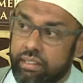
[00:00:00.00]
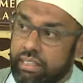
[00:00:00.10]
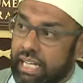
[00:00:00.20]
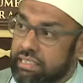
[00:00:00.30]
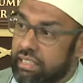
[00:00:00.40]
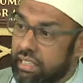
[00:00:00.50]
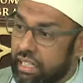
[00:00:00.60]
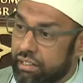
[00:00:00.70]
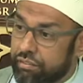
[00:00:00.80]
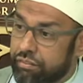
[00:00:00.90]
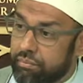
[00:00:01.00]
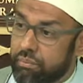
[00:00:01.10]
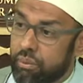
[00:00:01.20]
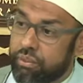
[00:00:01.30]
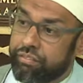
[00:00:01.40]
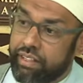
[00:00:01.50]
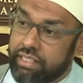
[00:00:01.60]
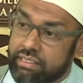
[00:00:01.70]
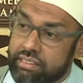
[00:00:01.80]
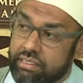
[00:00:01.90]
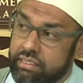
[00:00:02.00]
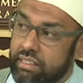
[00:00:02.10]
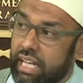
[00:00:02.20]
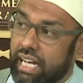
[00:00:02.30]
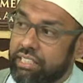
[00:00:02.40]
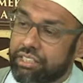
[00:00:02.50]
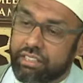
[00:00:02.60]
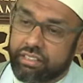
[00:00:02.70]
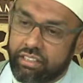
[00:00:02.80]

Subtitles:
that love motivates action.